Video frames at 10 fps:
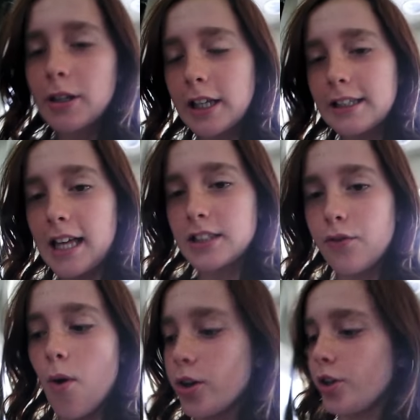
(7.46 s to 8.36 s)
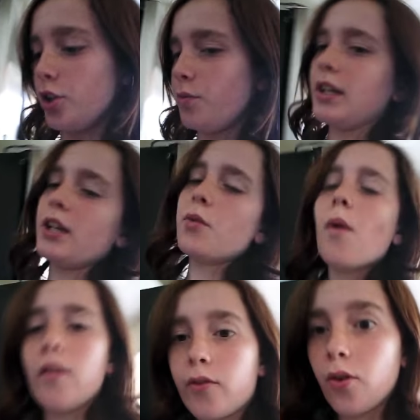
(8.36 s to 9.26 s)
to make a glass of water, you need,
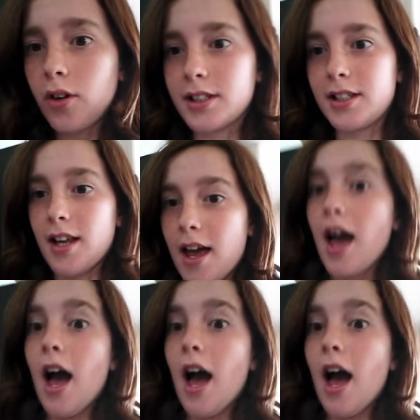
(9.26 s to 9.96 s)
well, of course,